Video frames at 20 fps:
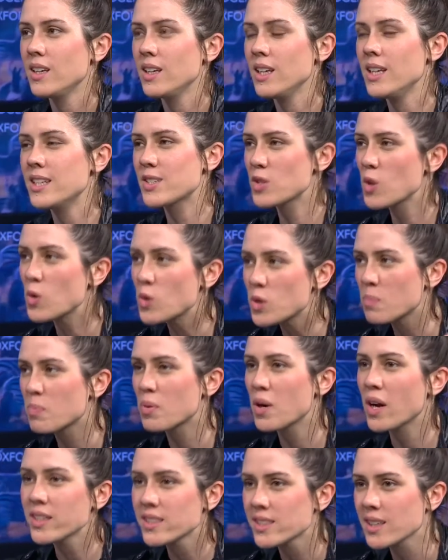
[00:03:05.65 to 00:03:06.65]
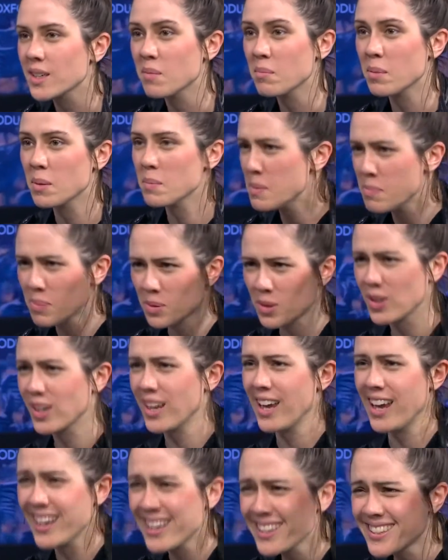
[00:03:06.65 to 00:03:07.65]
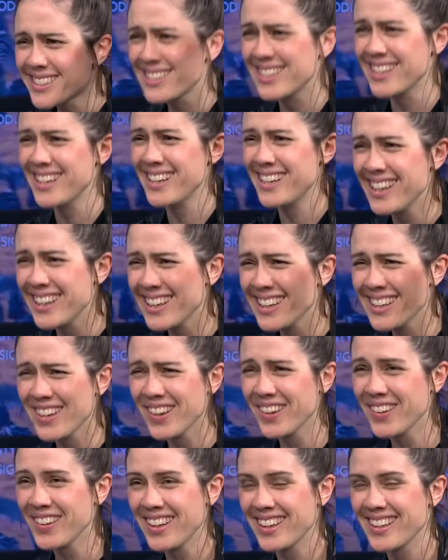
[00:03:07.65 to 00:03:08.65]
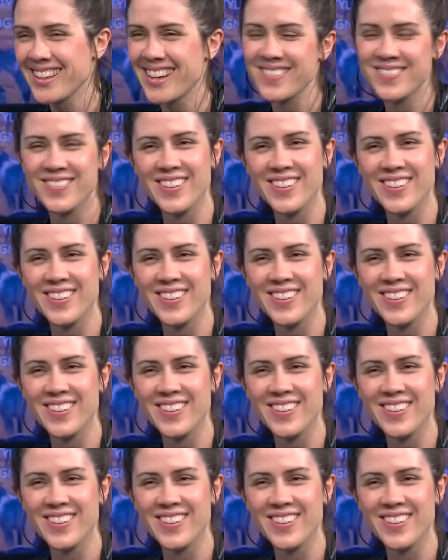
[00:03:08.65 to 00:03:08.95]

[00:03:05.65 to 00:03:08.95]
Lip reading: it's so depressing, but people are like, singing, you know, like, I'm